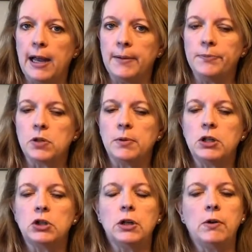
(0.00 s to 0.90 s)
So I'm going to
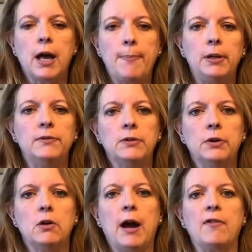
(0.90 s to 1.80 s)
show you a couple of different
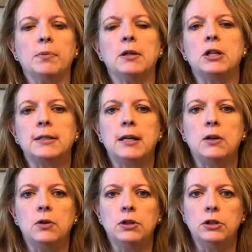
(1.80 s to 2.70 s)
craft projects that you
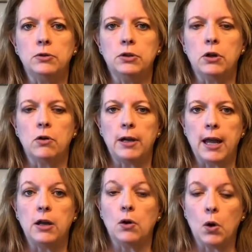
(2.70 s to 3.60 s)
can do to create
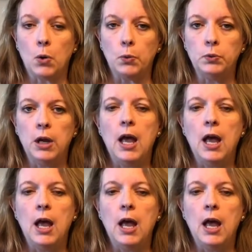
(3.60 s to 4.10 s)
your own.